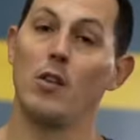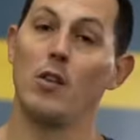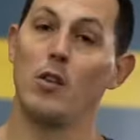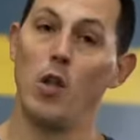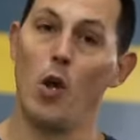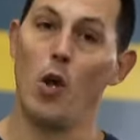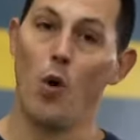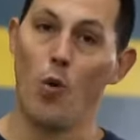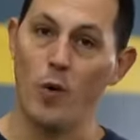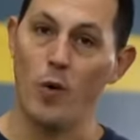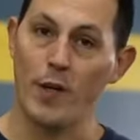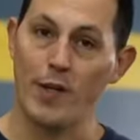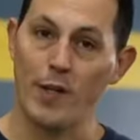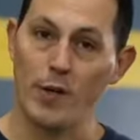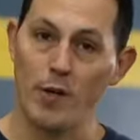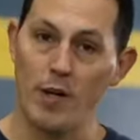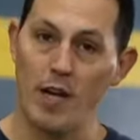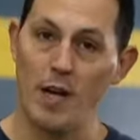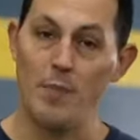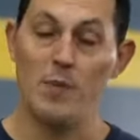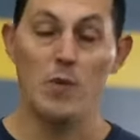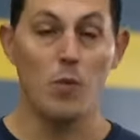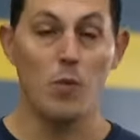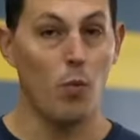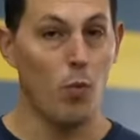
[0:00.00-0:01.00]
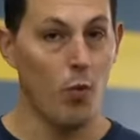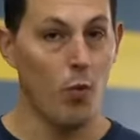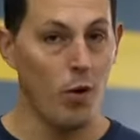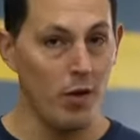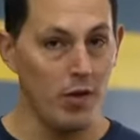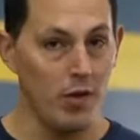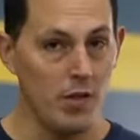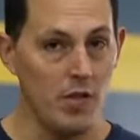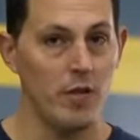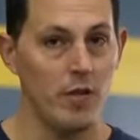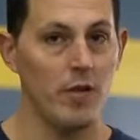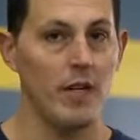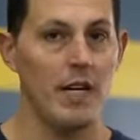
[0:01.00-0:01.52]
Lowering your hips
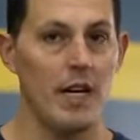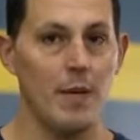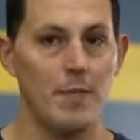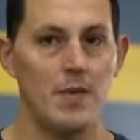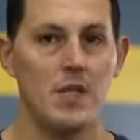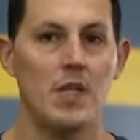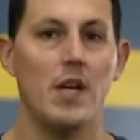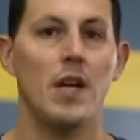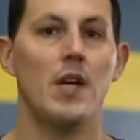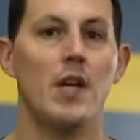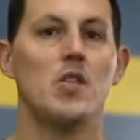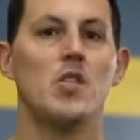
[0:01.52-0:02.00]
works your hips.